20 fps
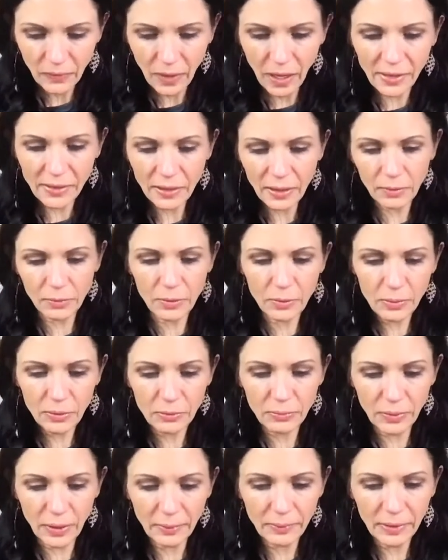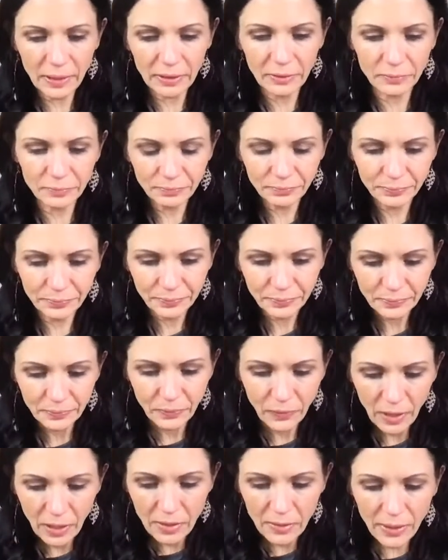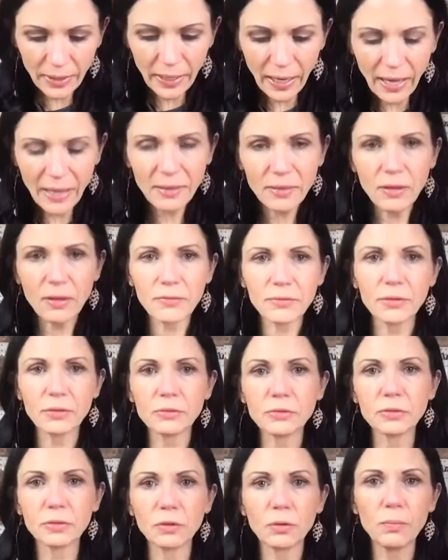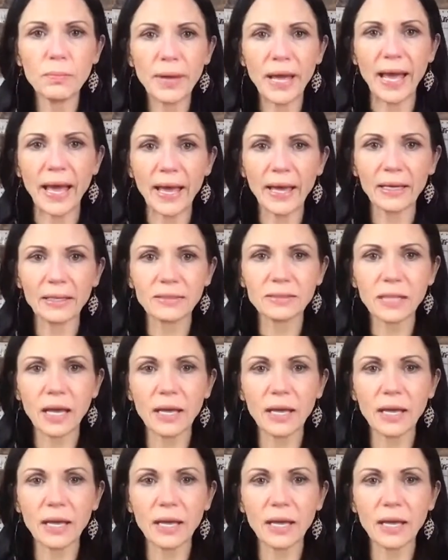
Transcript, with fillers: I thought it would be, I mean, like I love those little bags.